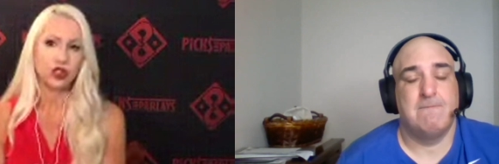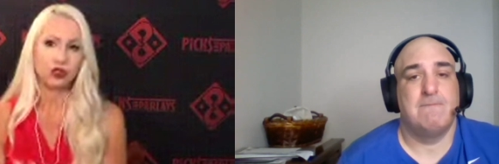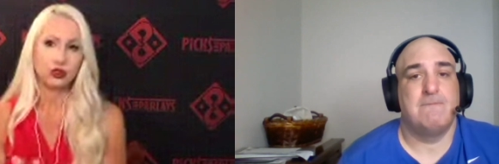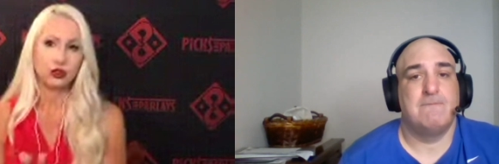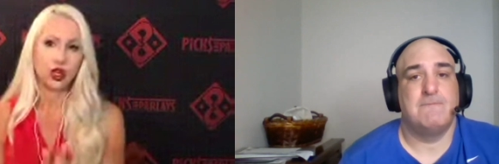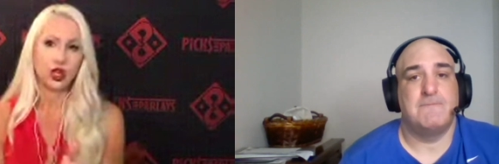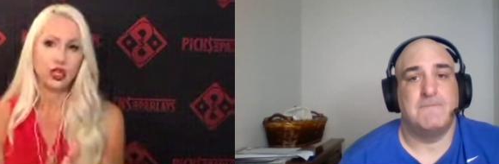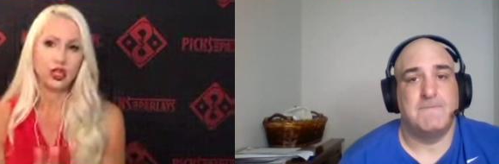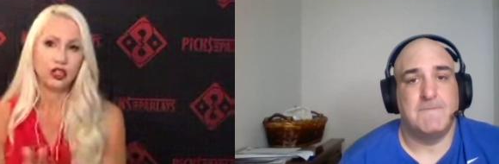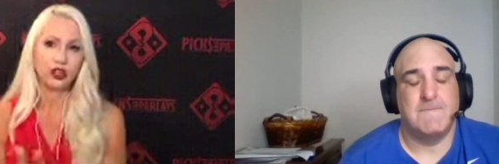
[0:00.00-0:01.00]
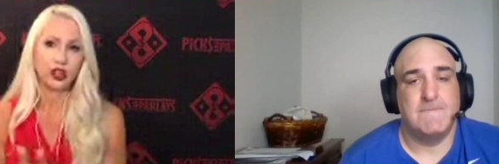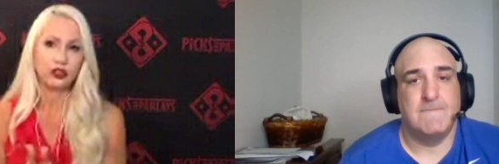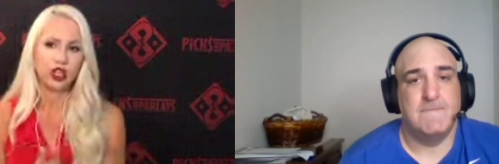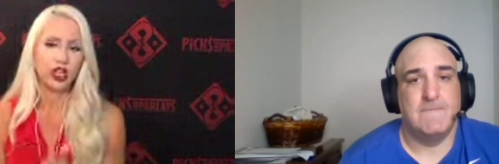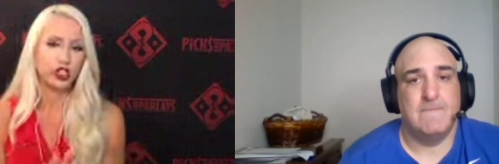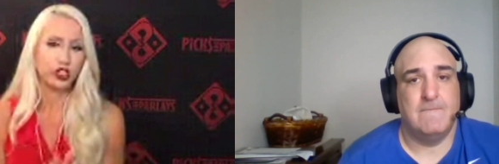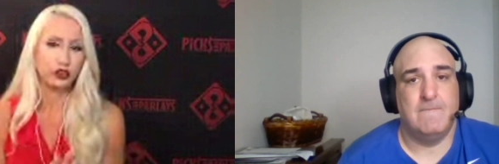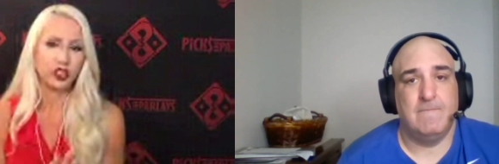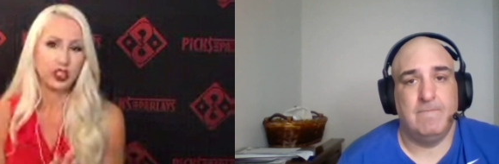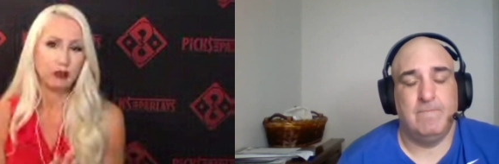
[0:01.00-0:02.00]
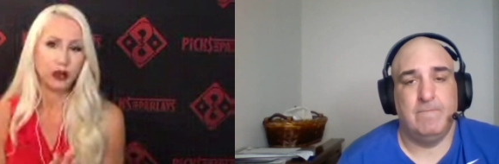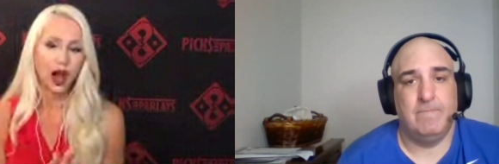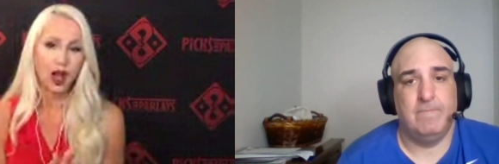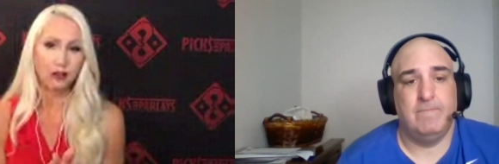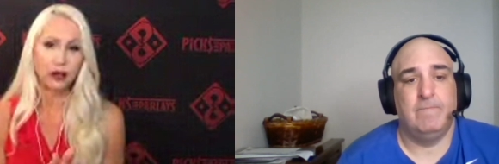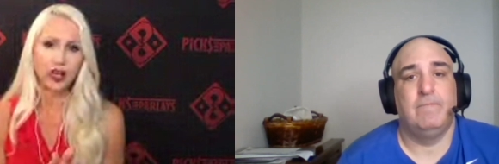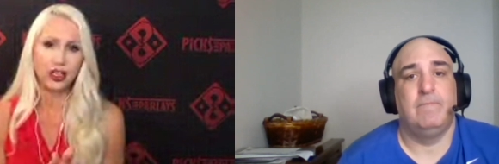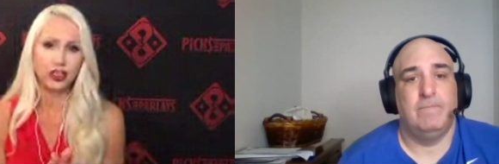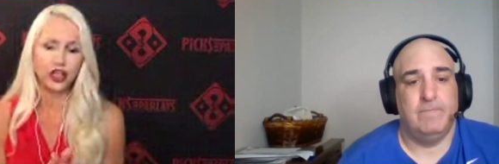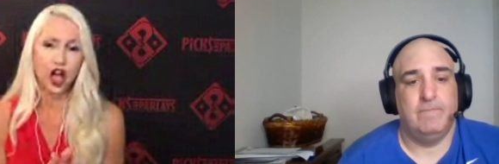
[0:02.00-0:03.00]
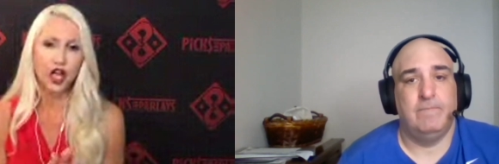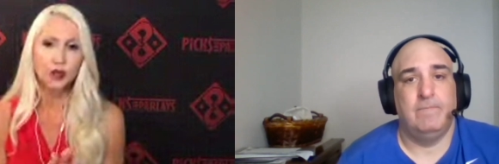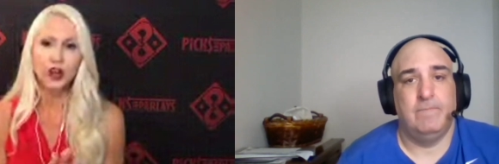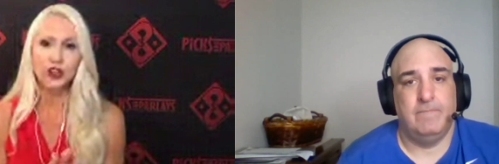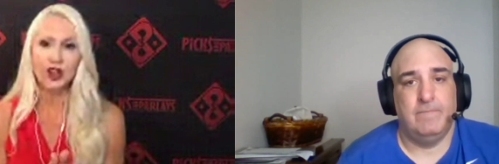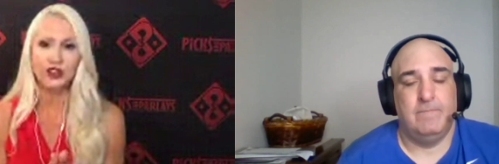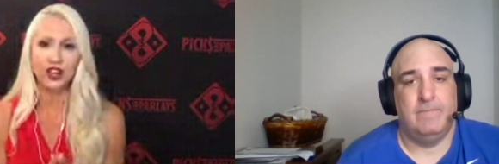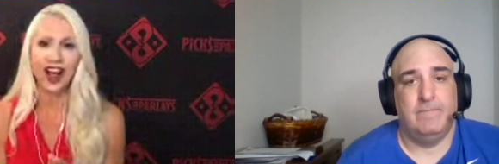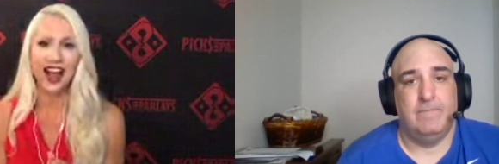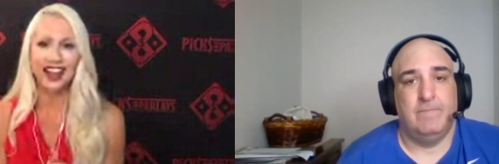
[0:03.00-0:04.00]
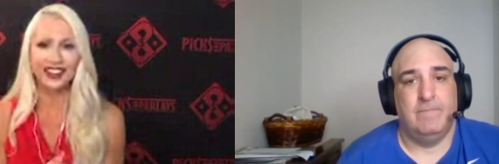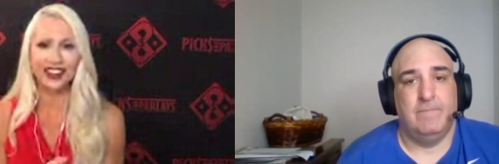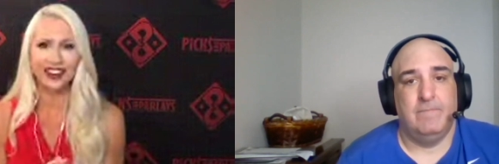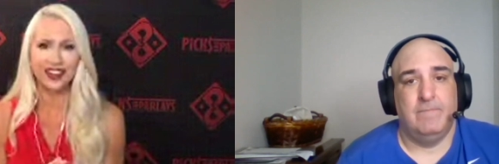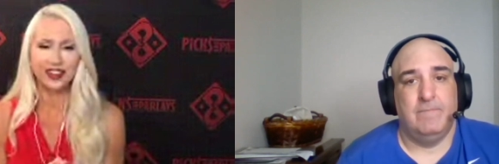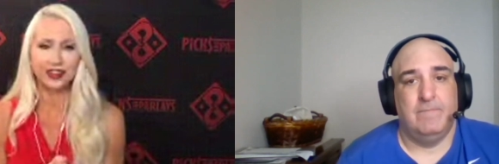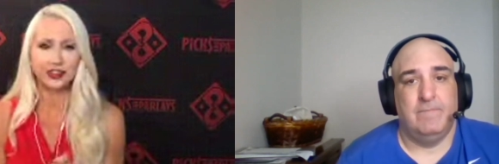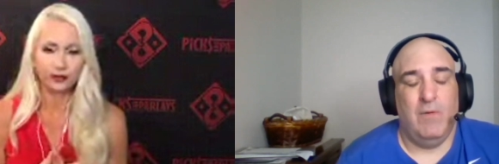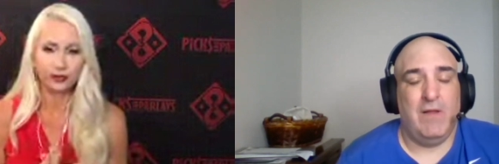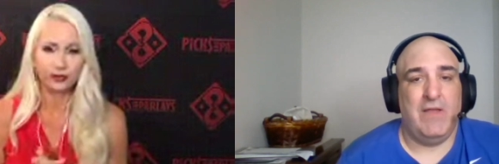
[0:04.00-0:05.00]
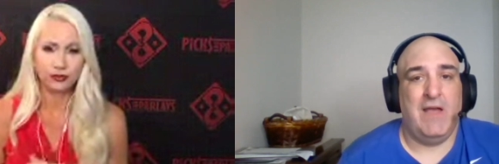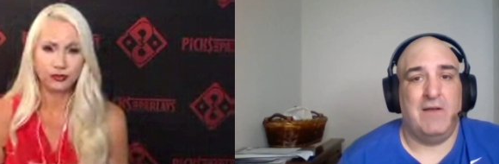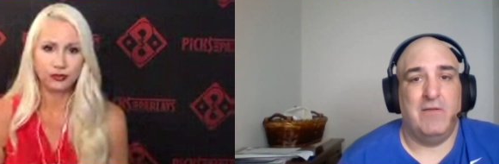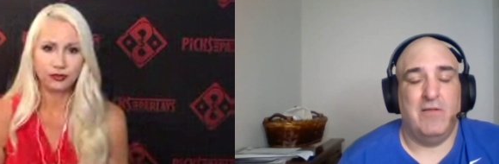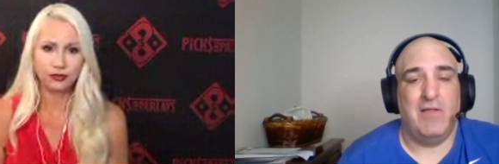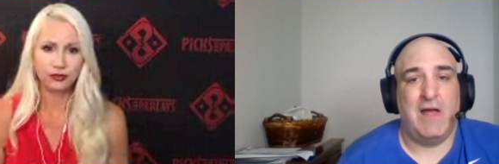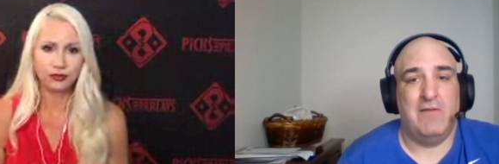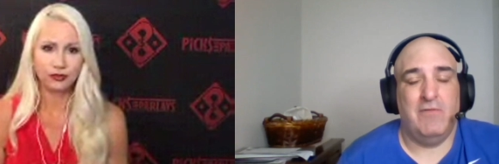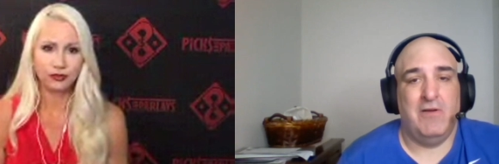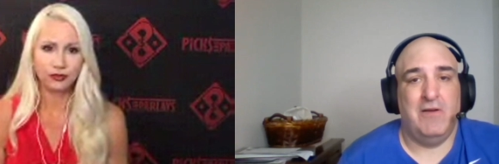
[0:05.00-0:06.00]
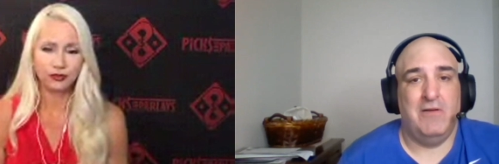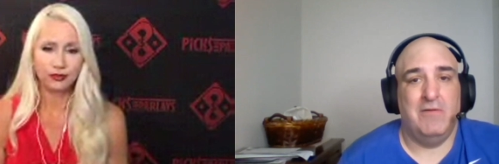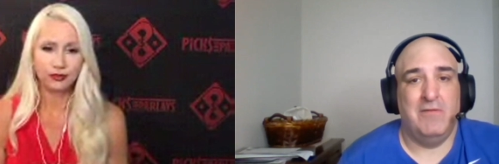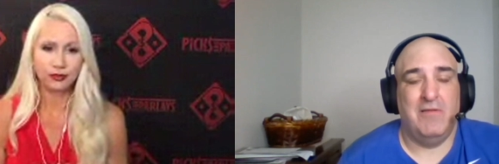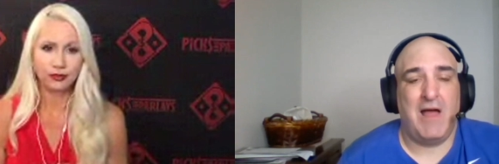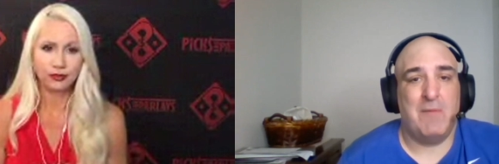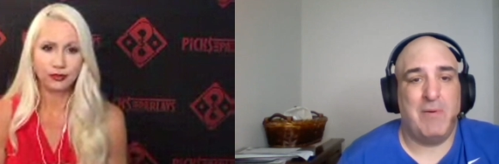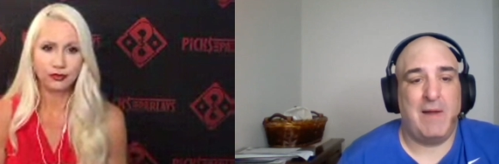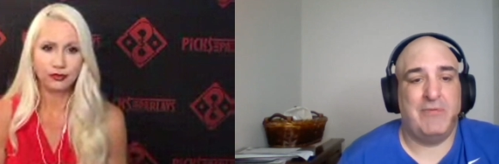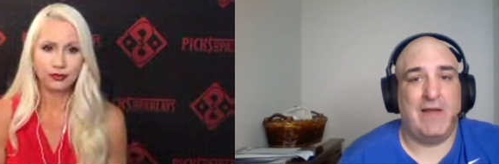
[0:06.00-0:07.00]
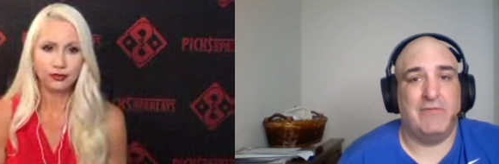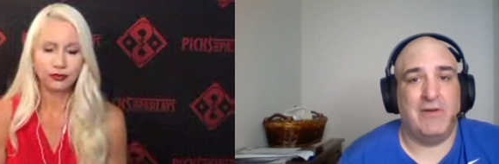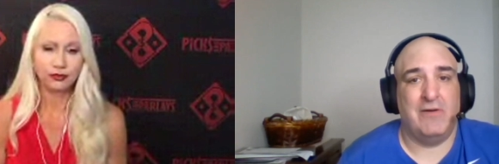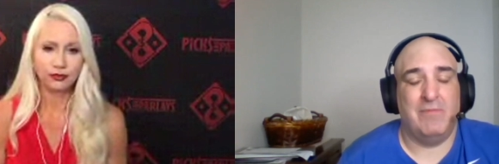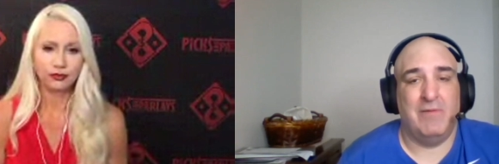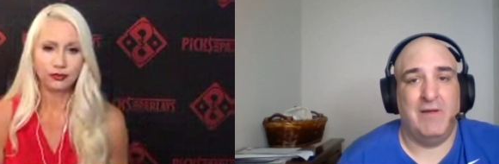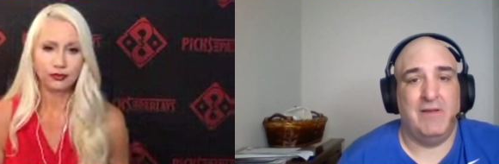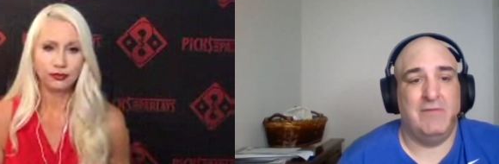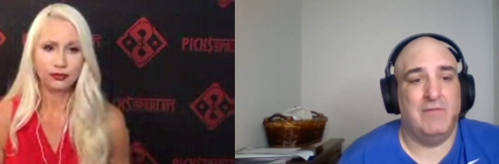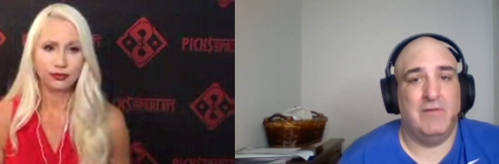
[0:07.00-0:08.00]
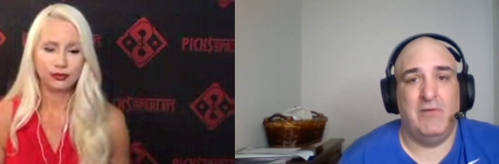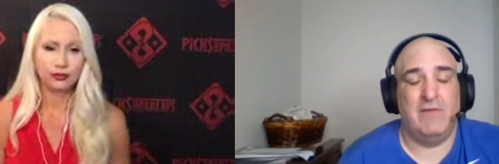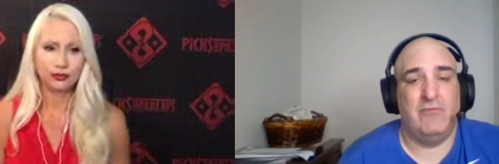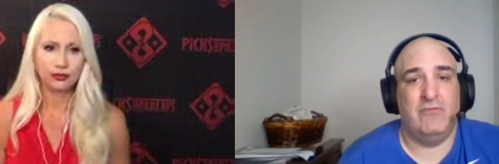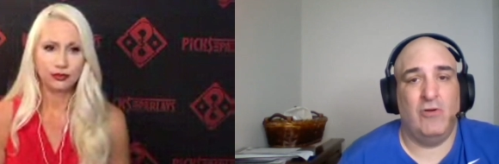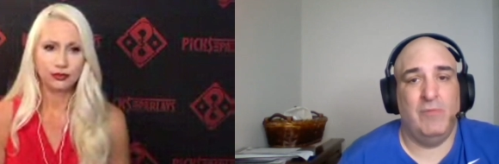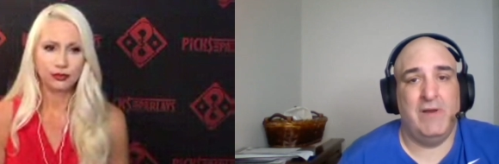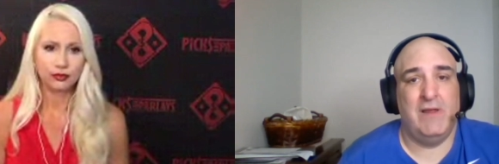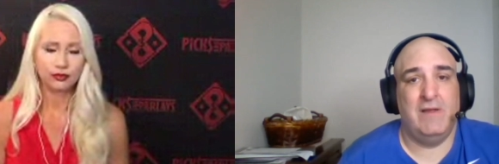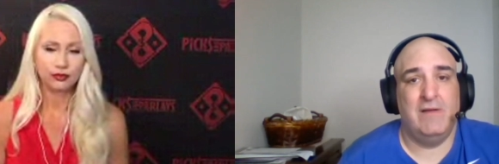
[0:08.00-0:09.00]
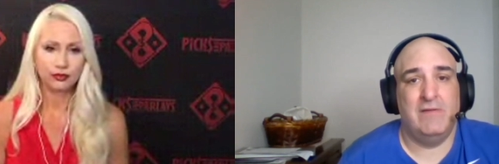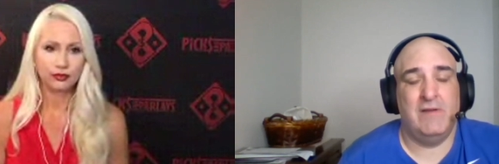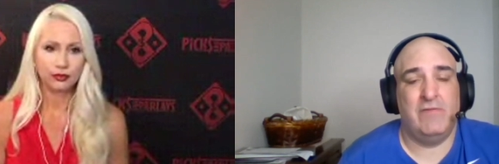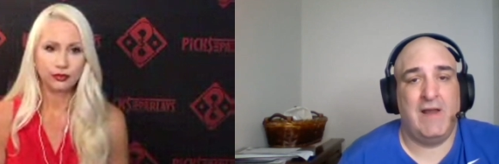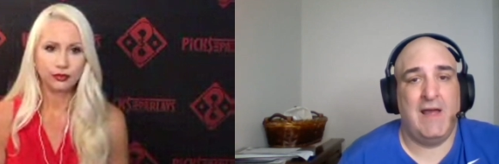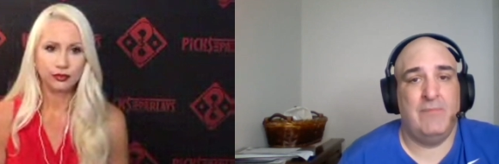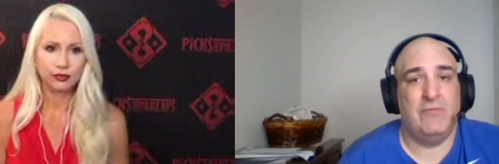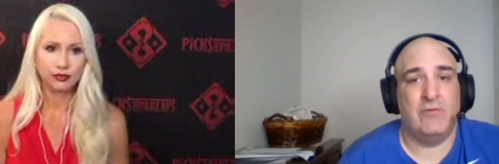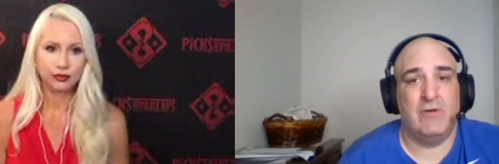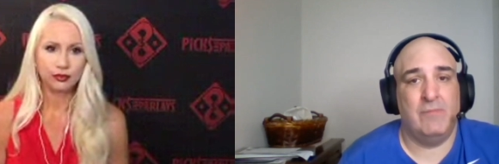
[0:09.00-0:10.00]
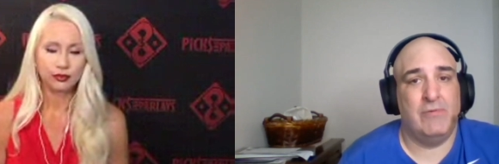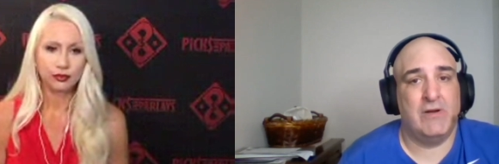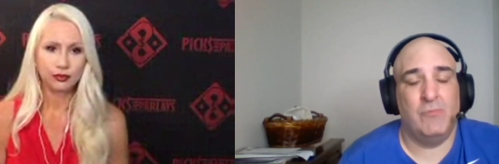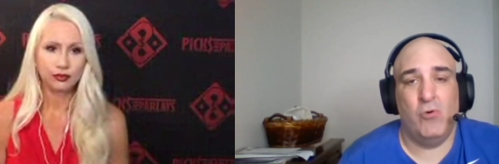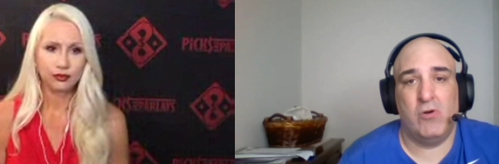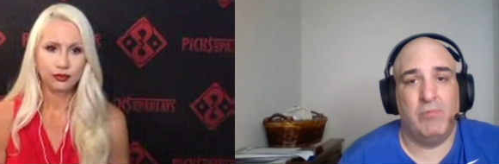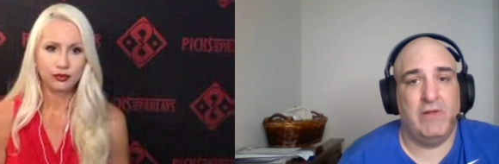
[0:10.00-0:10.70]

Speaker 1: to give us a juicy prop. Uh, Sean, what do you have your eyes on?
Speaker 2: Well, yeah, a lot of a uh, lot of props out there, and you have so many different apps or brick and mortar